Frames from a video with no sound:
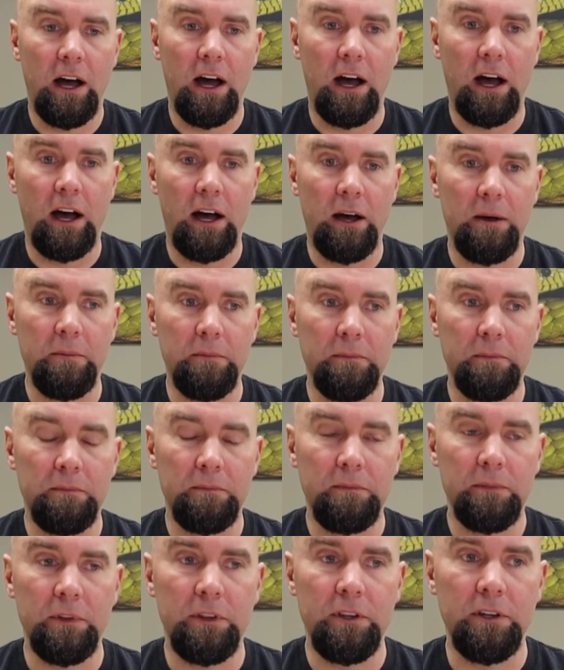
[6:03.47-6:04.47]

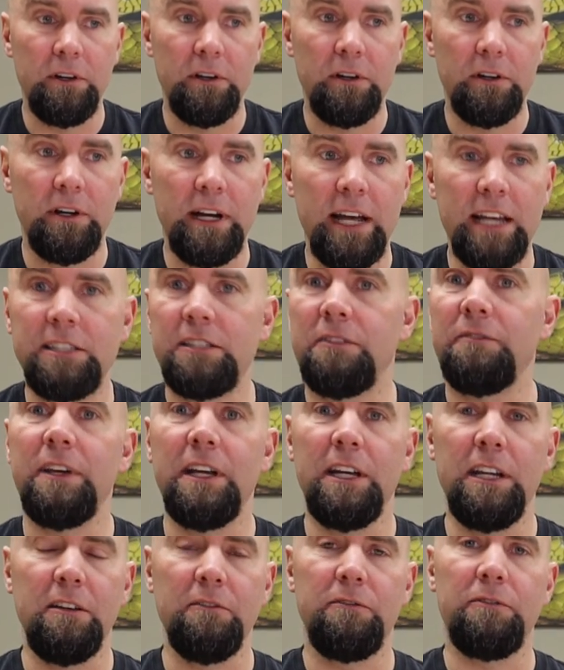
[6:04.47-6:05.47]
um, they're
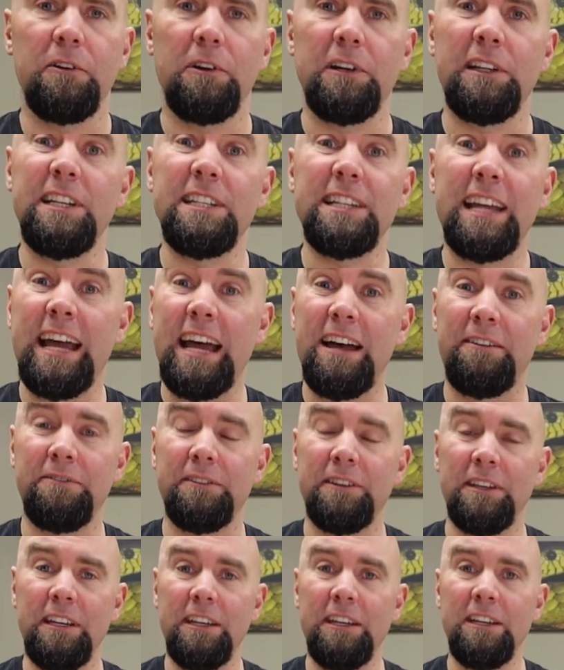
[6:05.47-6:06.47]
estivating for at least
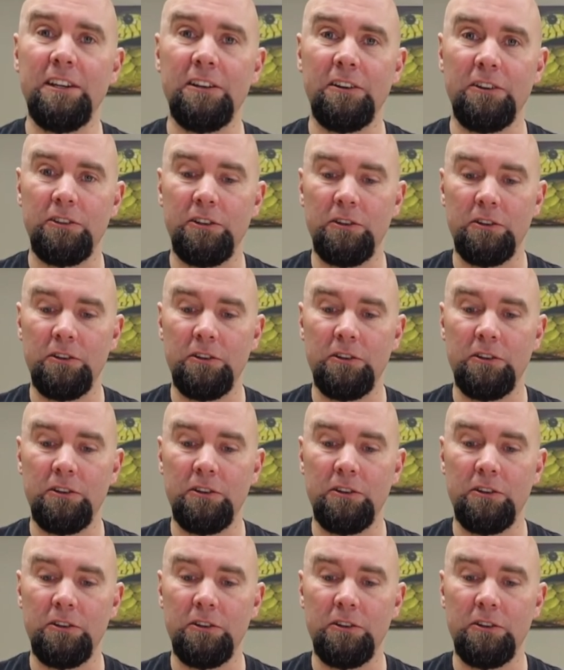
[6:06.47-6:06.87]
half of the year.